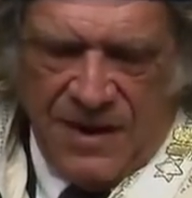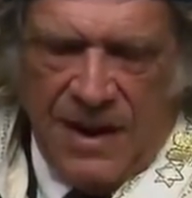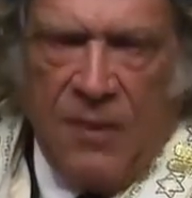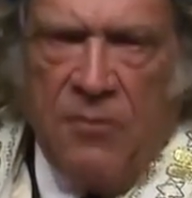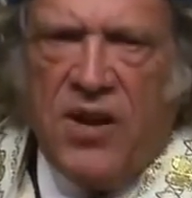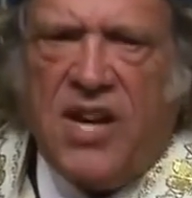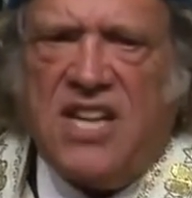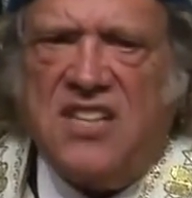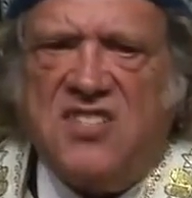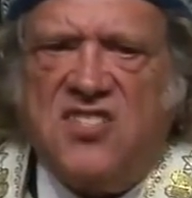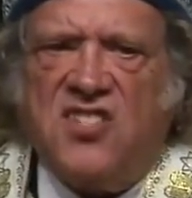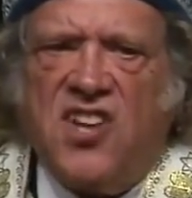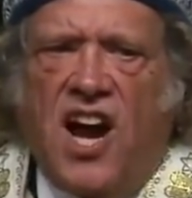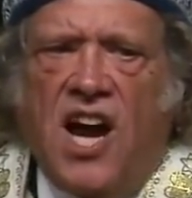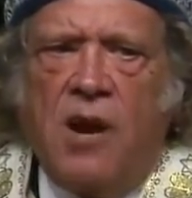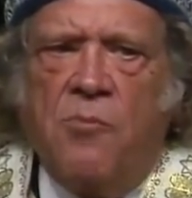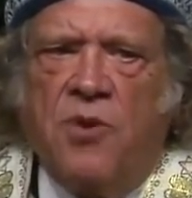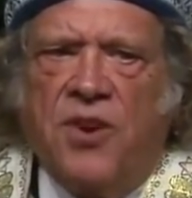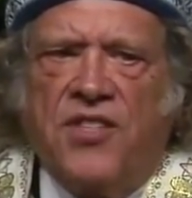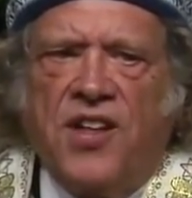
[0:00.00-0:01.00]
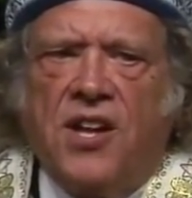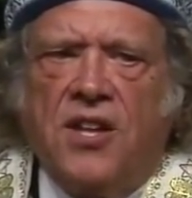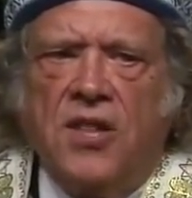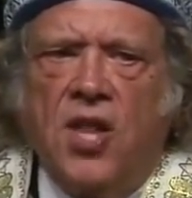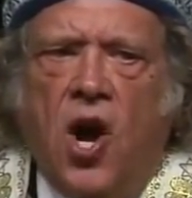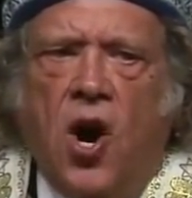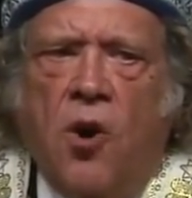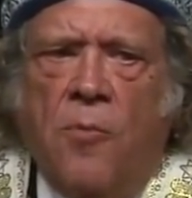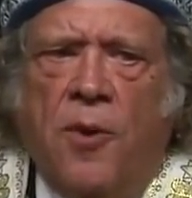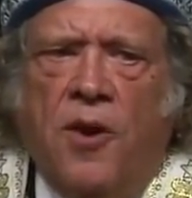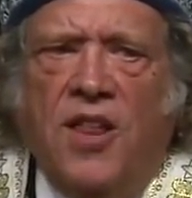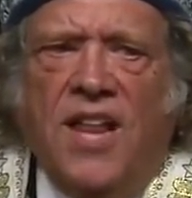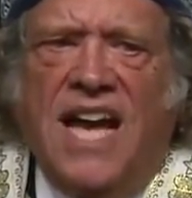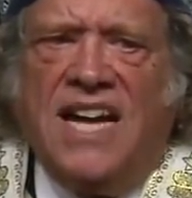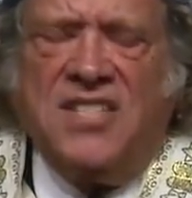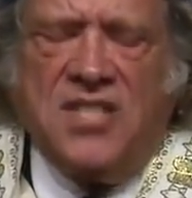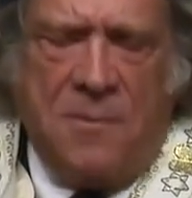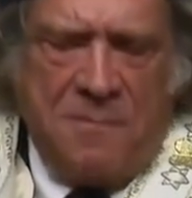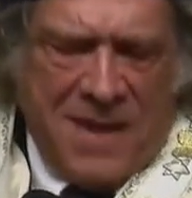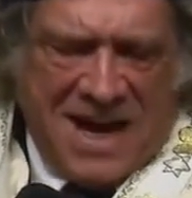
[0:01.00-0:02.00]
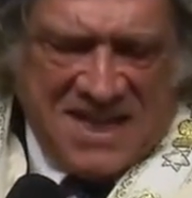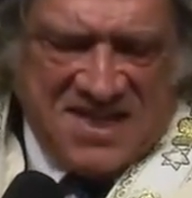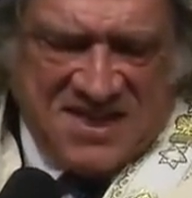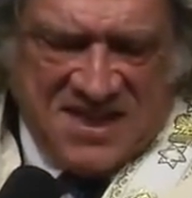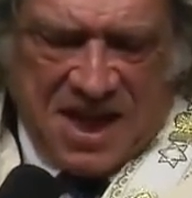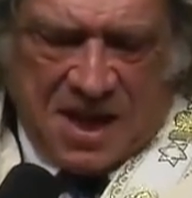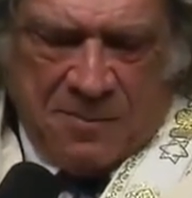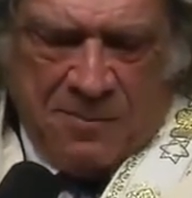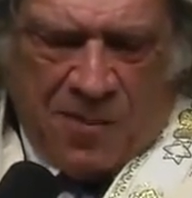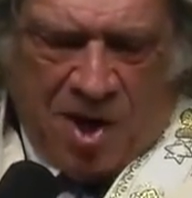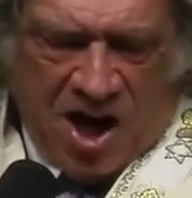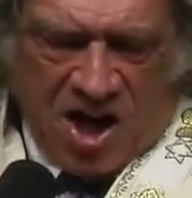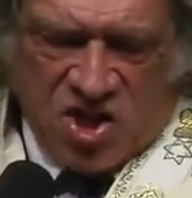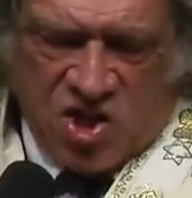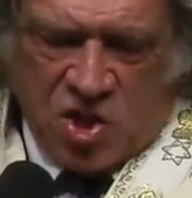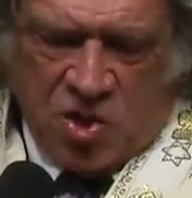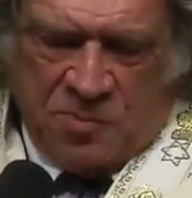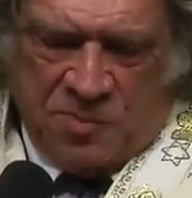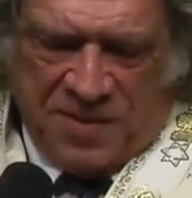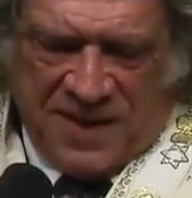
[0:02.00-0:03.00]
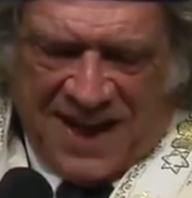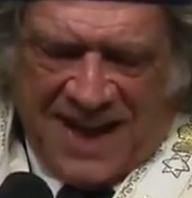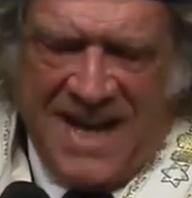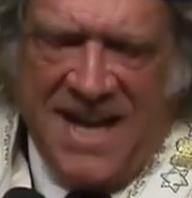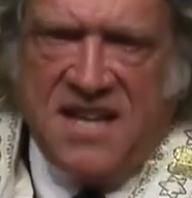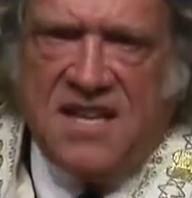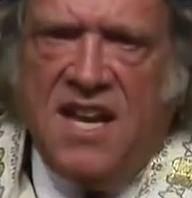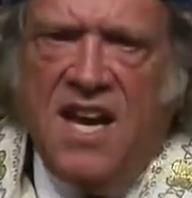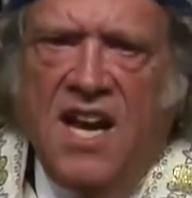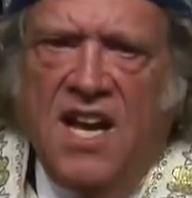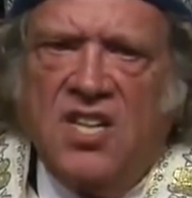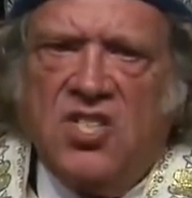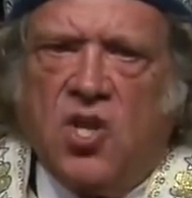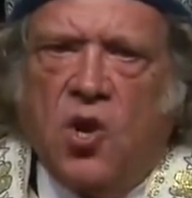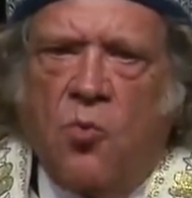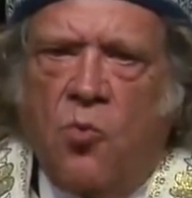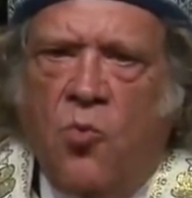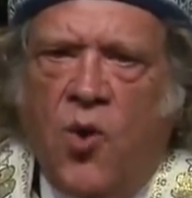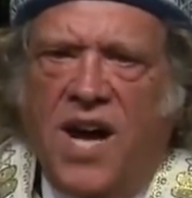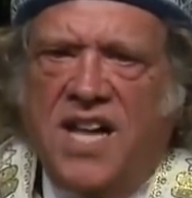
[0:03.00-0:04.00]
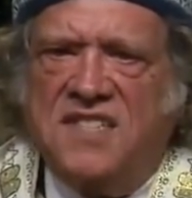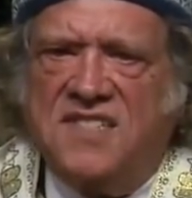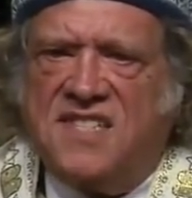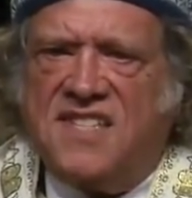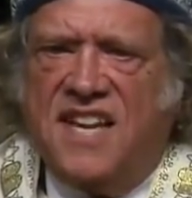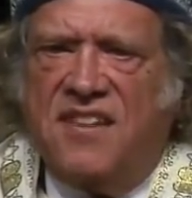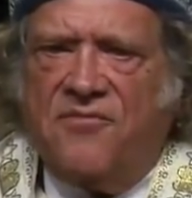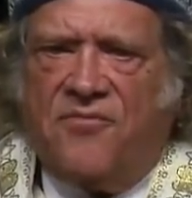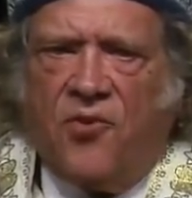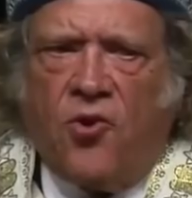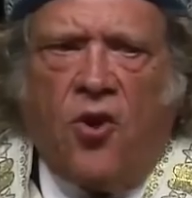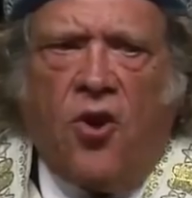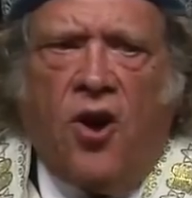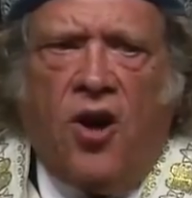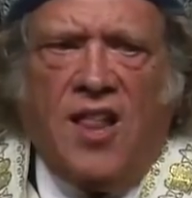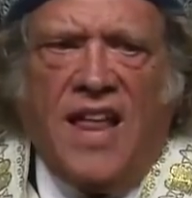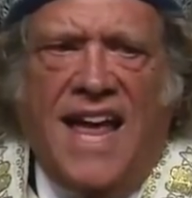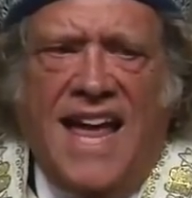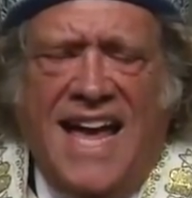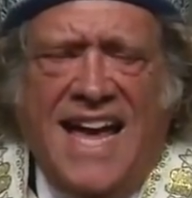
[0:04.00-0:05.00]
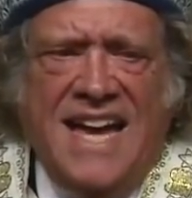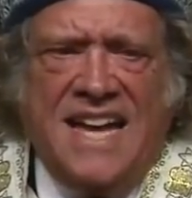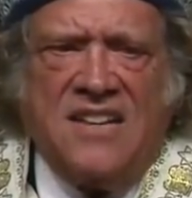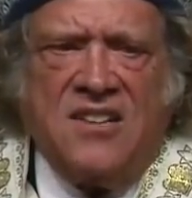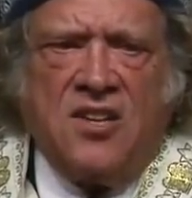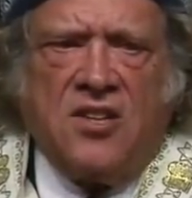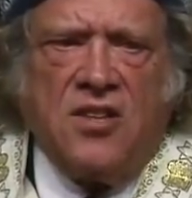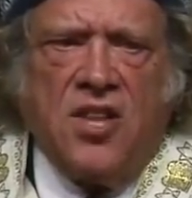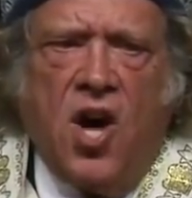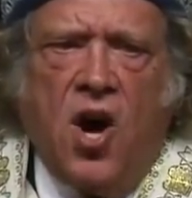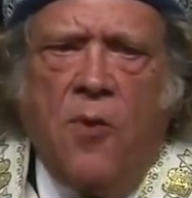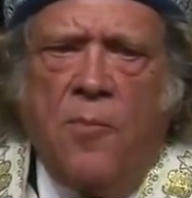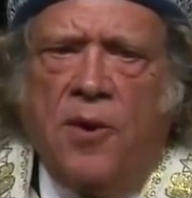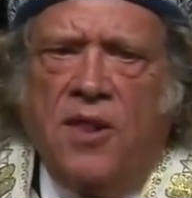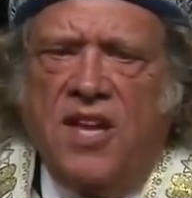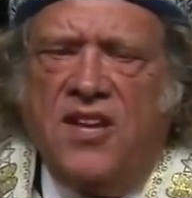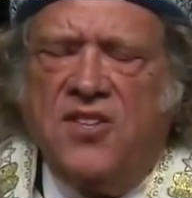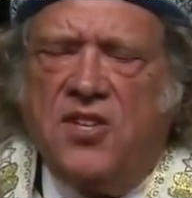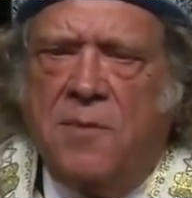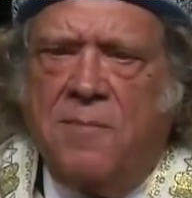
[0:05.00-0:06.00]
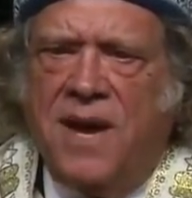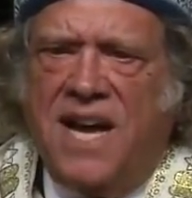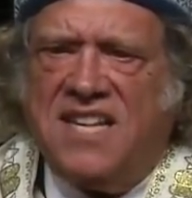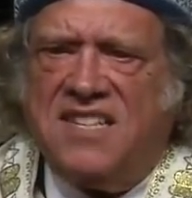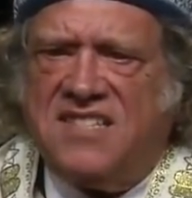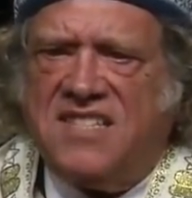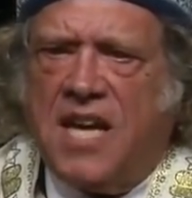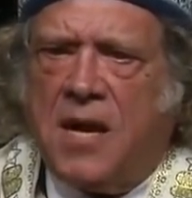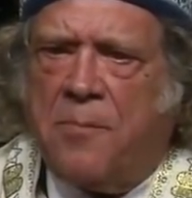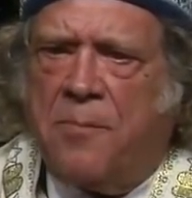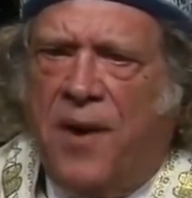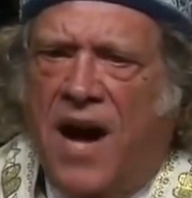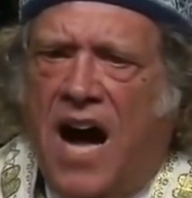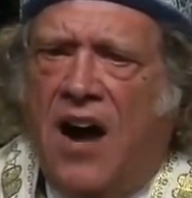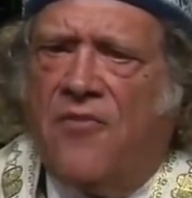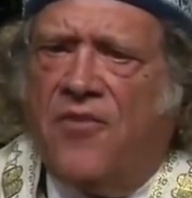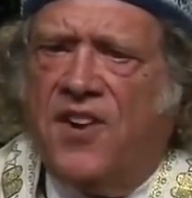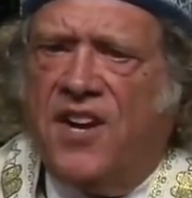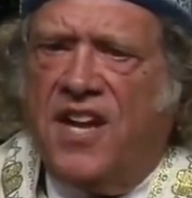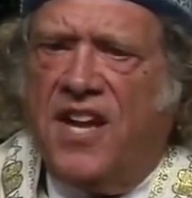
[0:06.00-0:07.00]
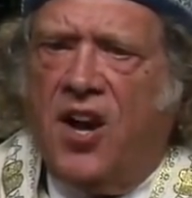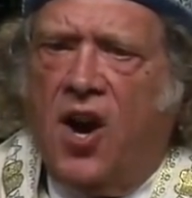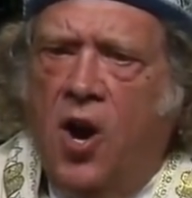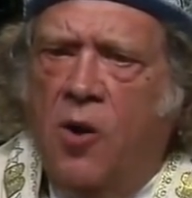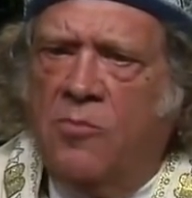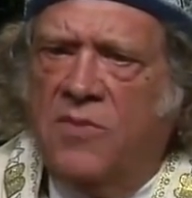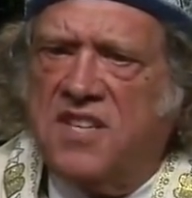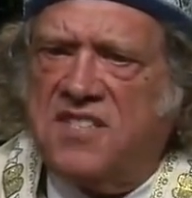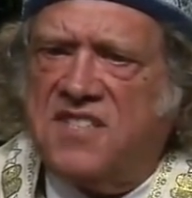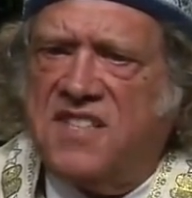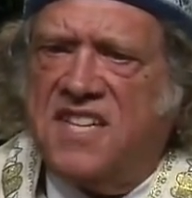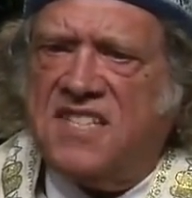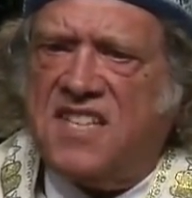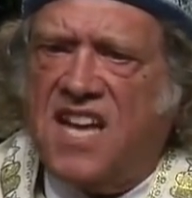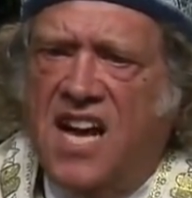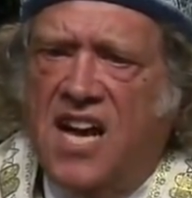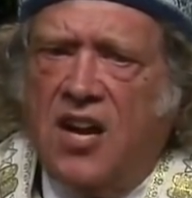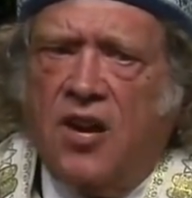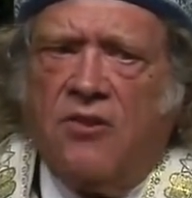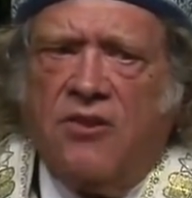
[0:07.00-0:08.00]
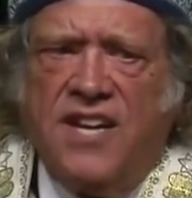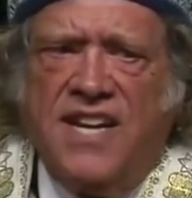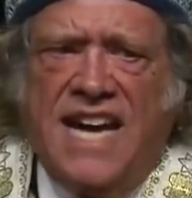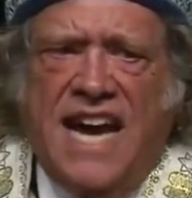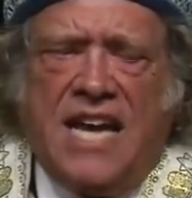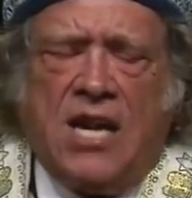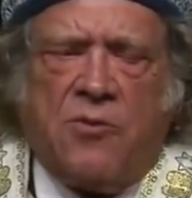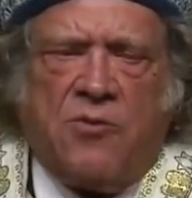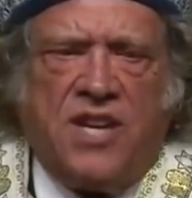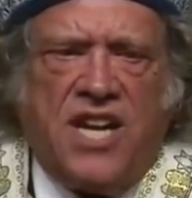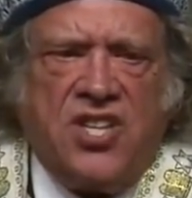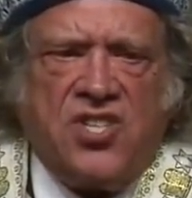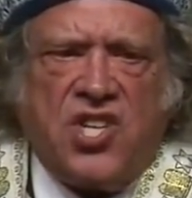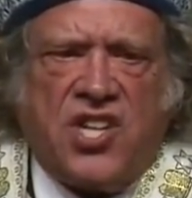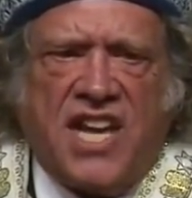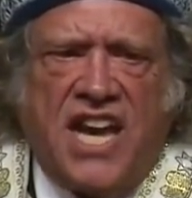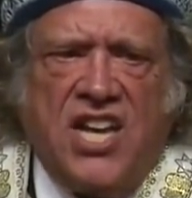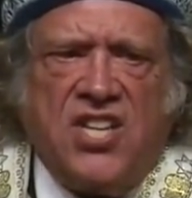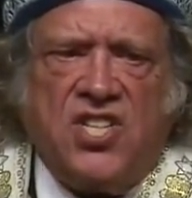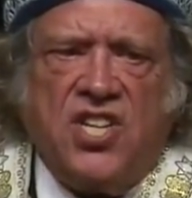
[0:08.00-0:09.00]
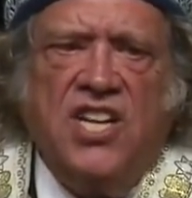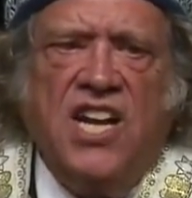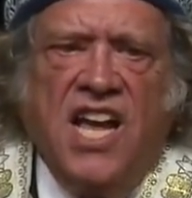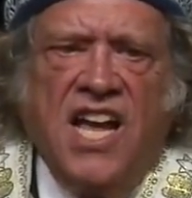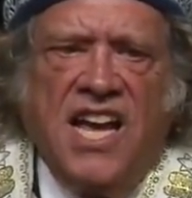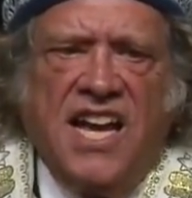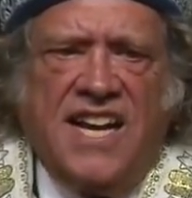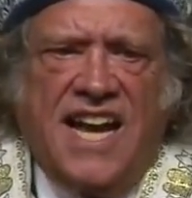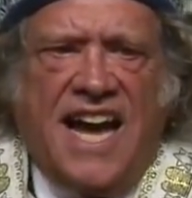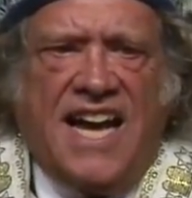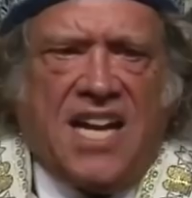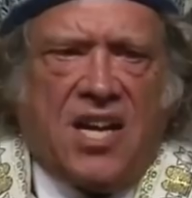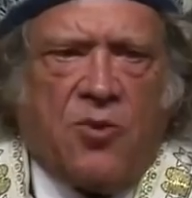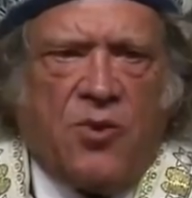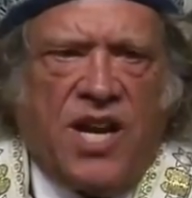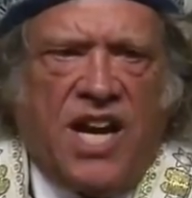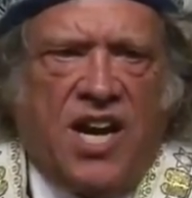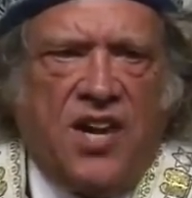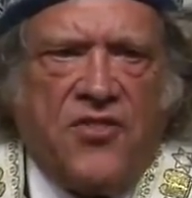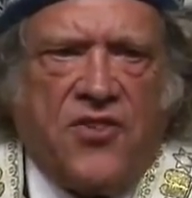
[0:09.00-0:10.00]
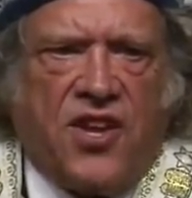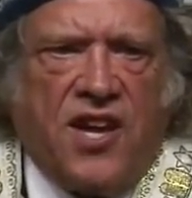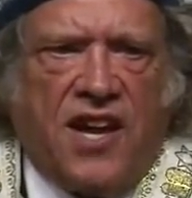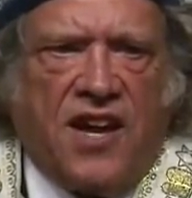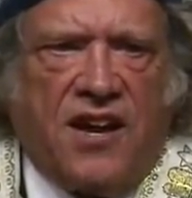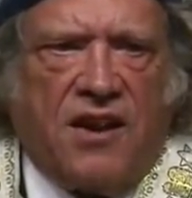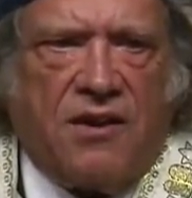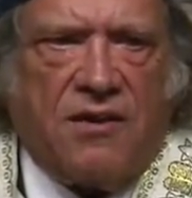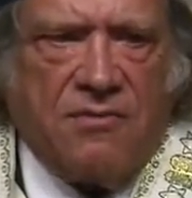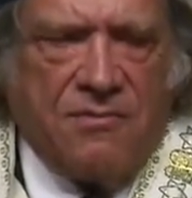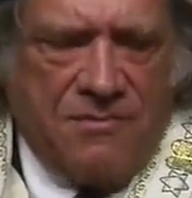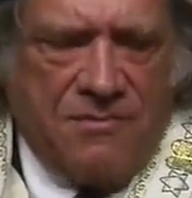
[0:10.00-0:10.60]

And we could start with a global and domestic Marshall Plan to once and for all end global and domestic poverty, homelessness, hunger, inadequate education, inadequate health care.